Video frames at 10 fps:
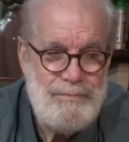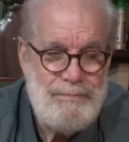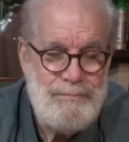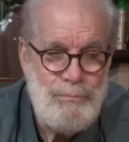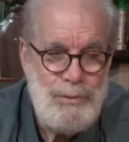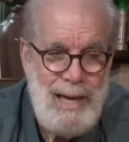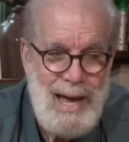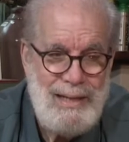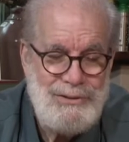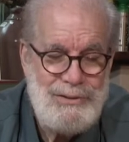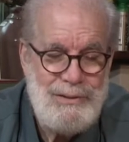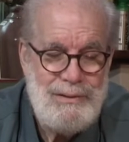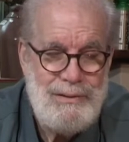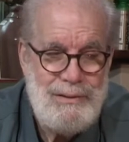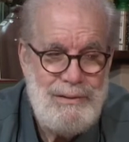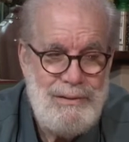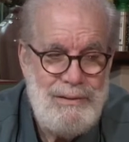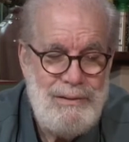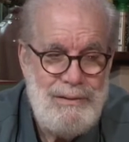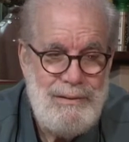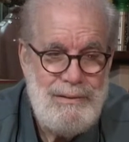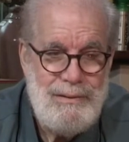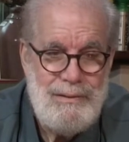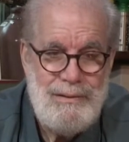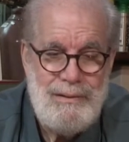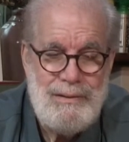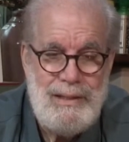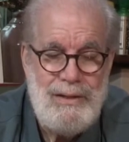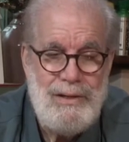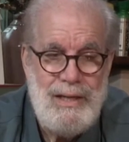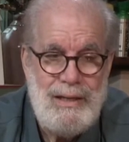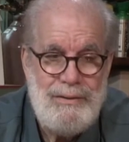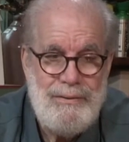blast on the internet.